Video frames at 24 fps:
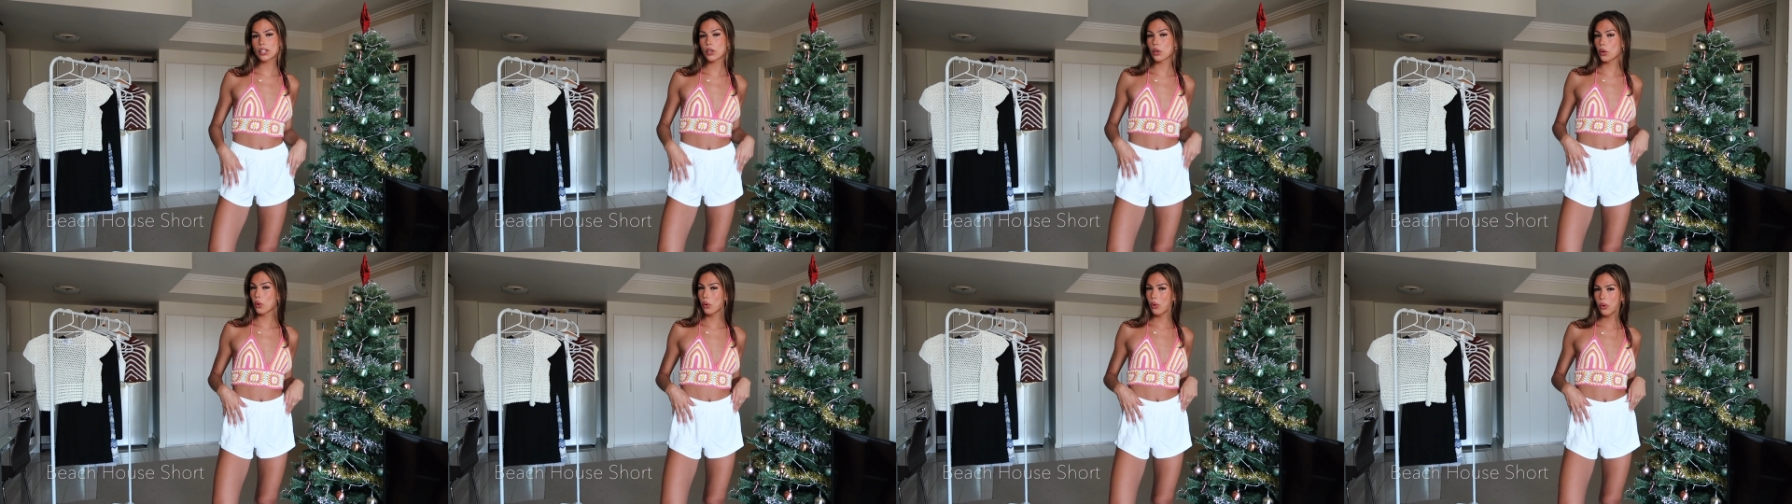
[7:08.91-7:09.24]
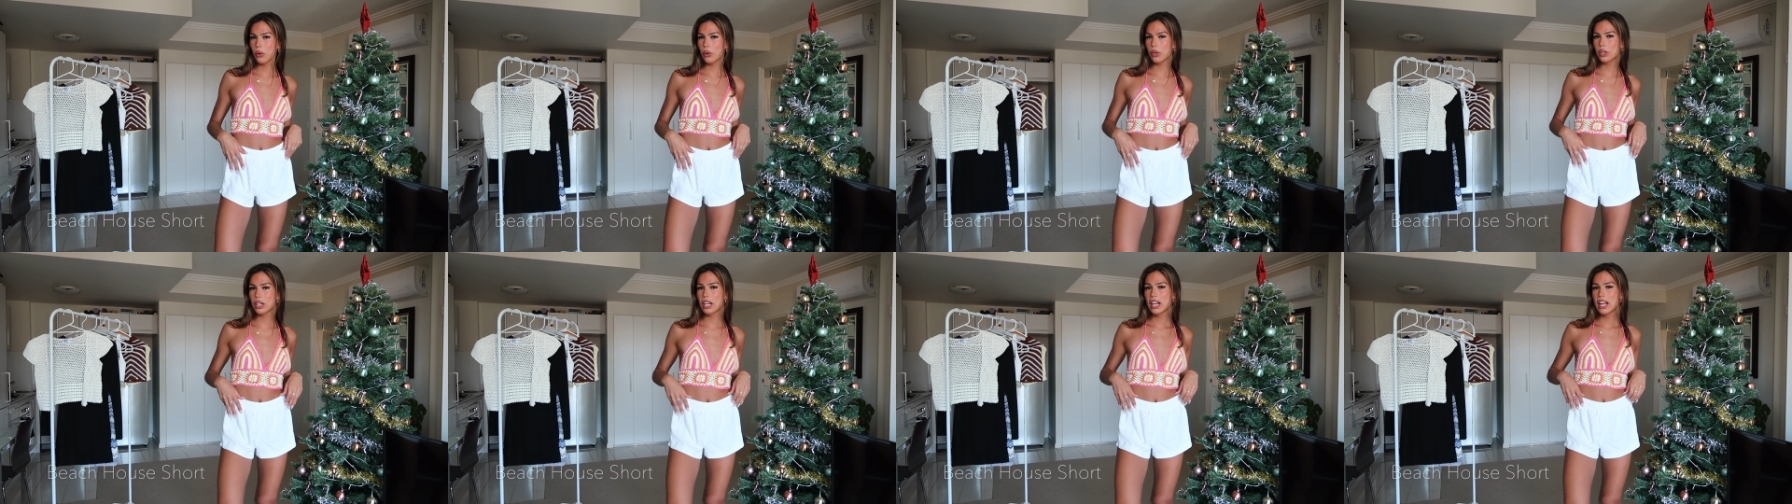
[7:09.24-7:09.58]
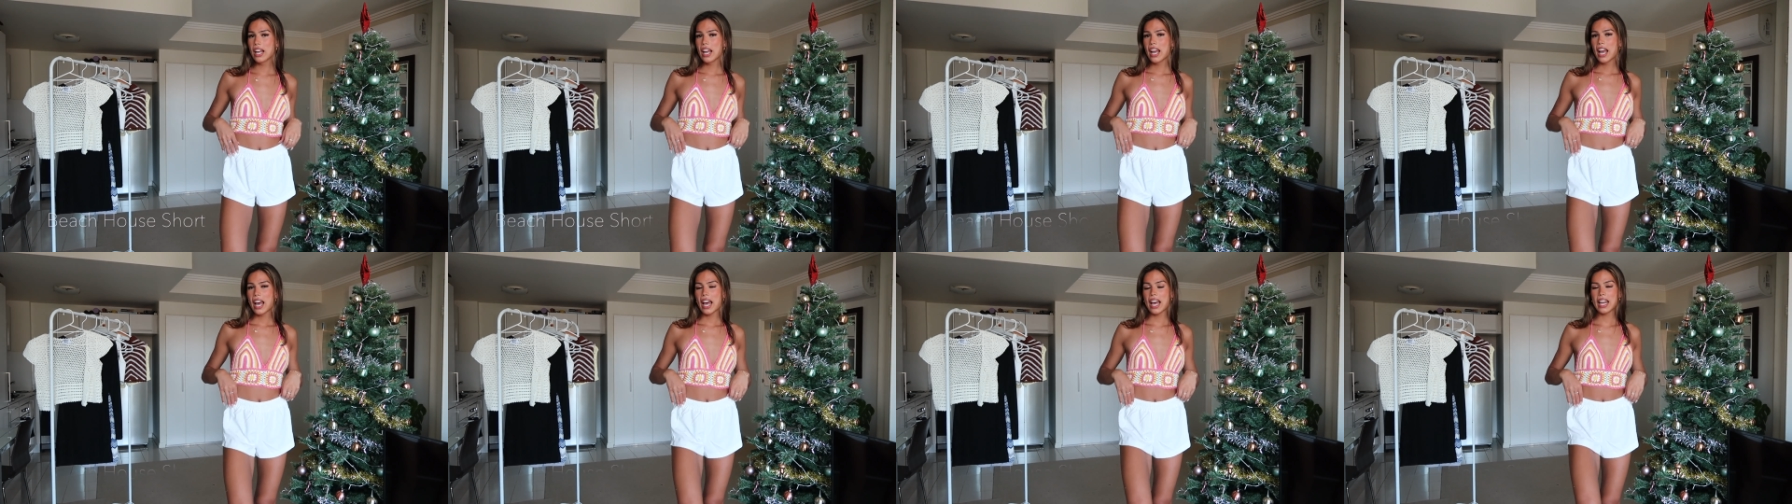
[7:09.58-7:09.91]
cord
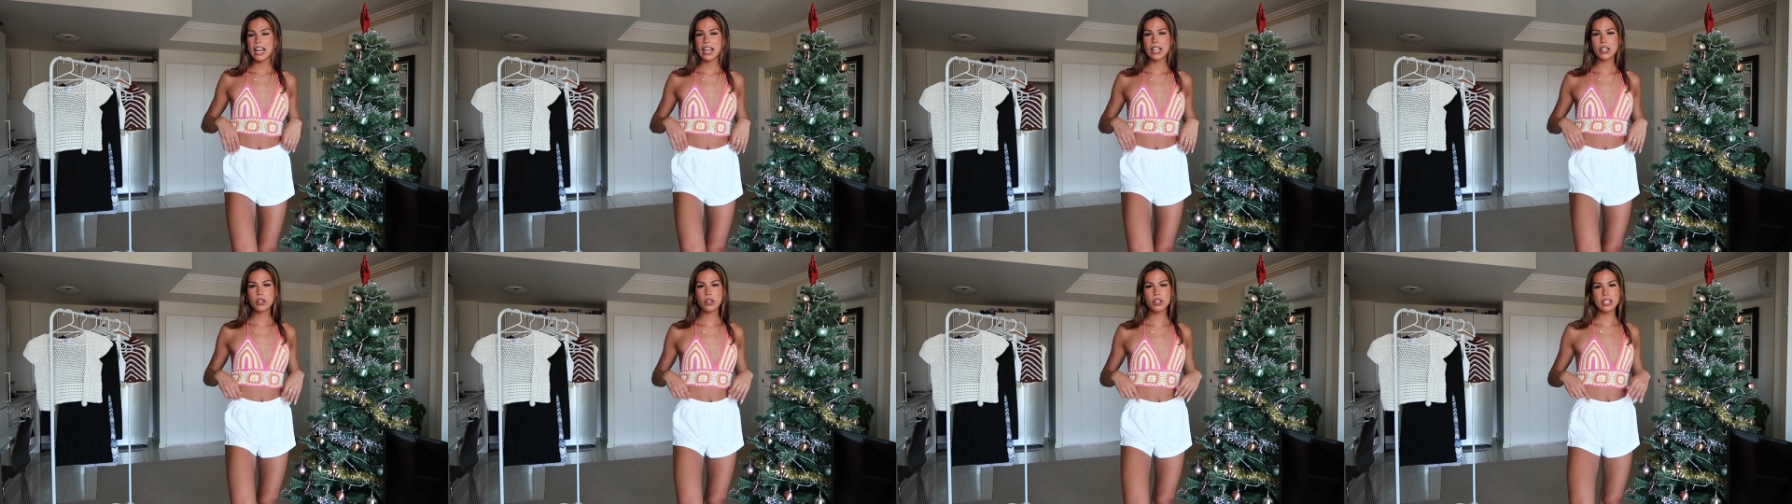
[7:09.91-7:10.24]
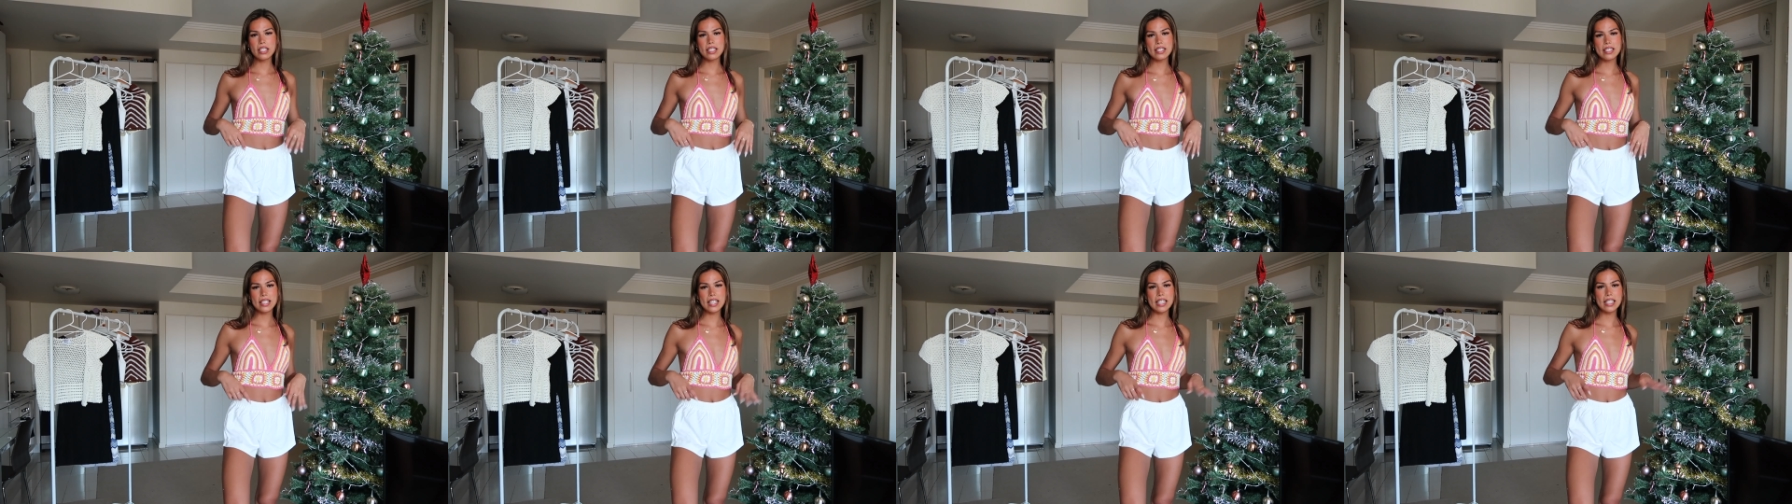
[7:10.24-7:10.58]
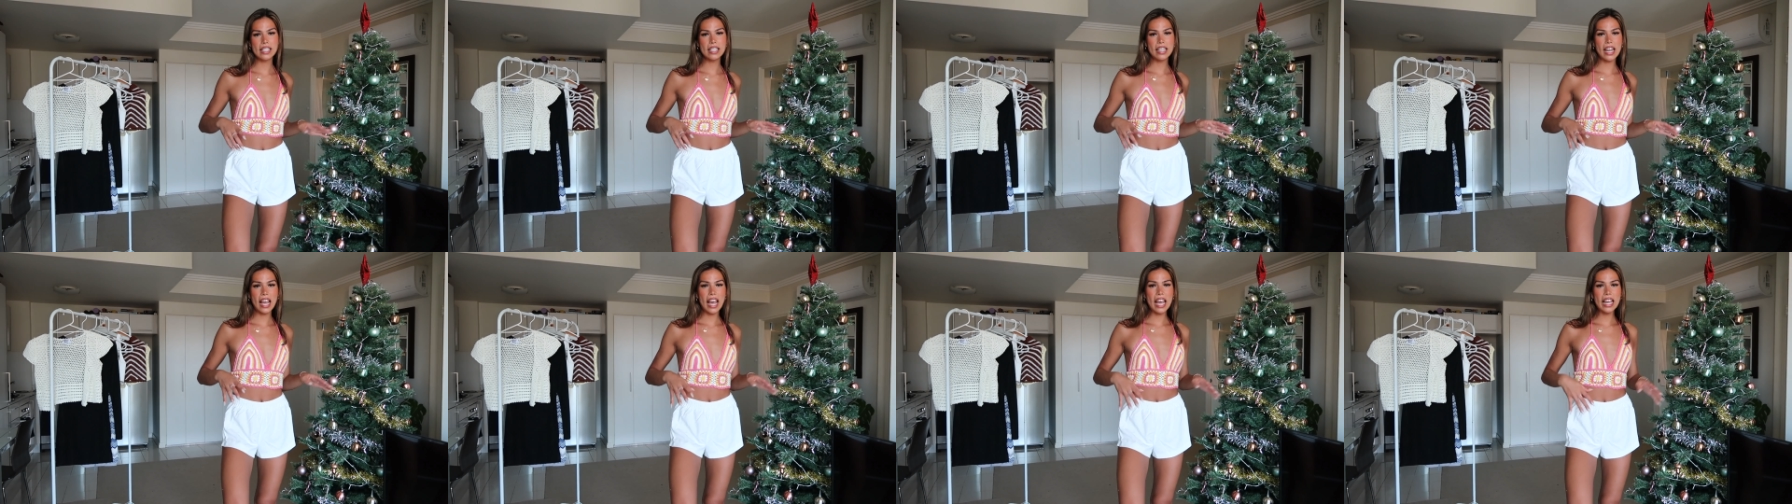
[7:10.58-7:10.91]
and I got these in
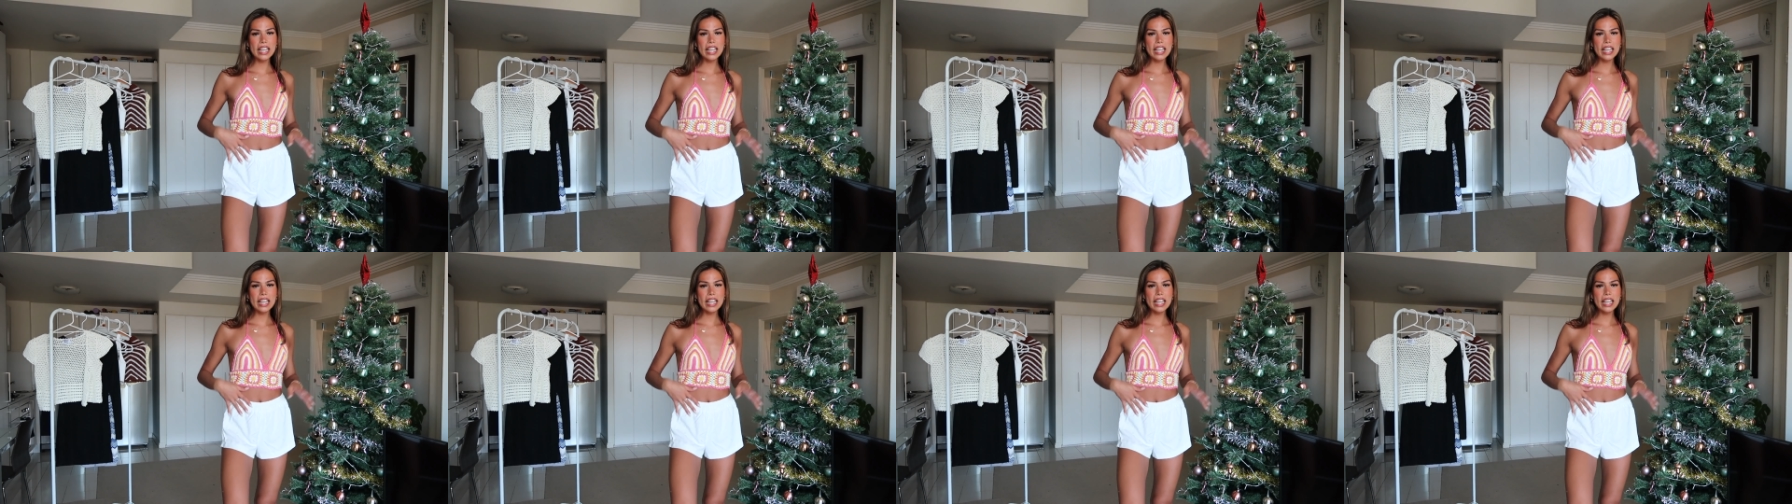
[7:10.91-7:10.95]
an